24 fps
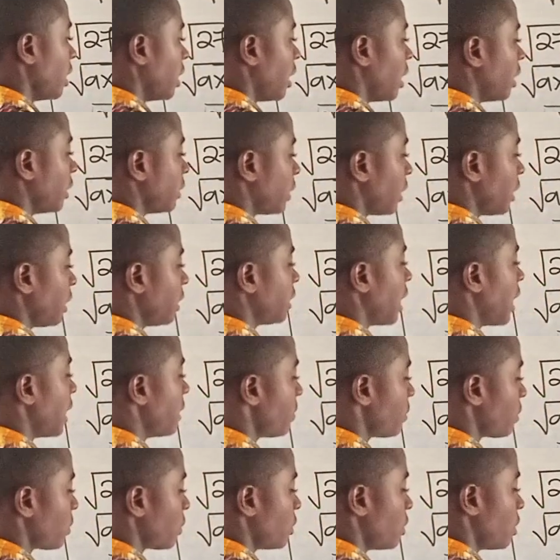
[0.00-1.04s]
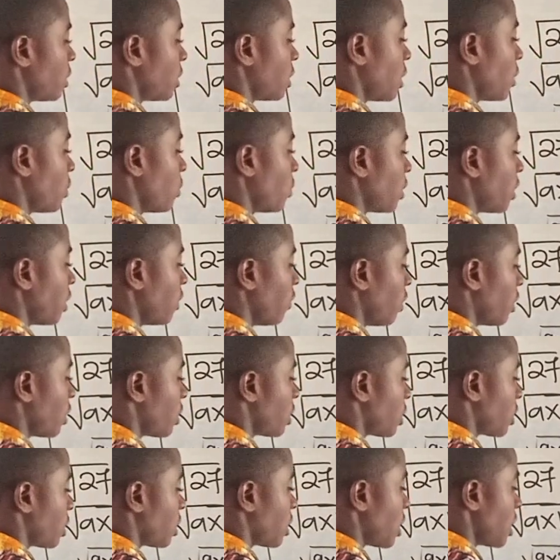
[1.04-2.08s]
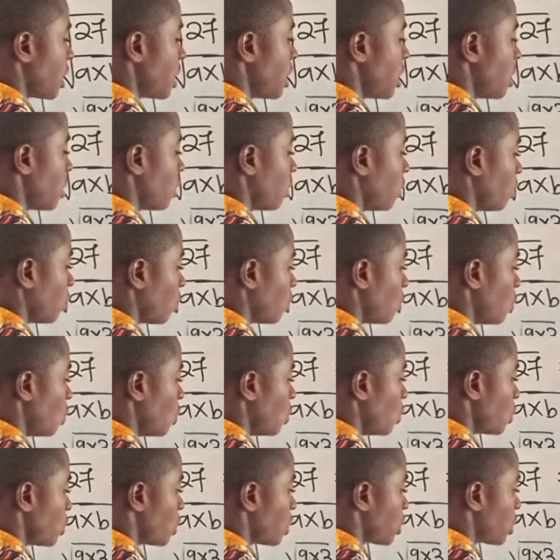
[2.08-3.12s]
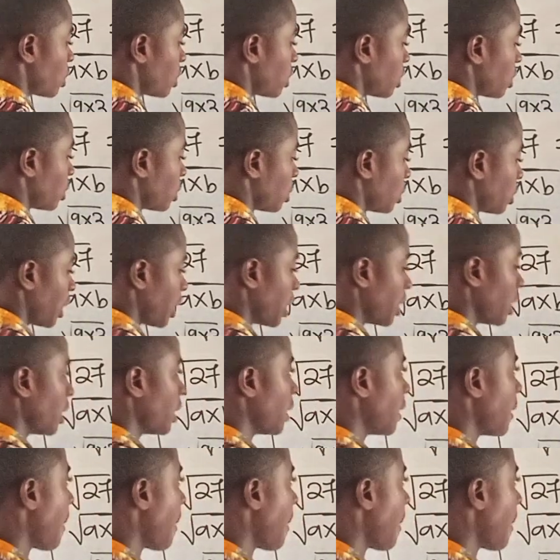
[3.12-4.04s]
Now 3 times root 3 will give us 3 root 3.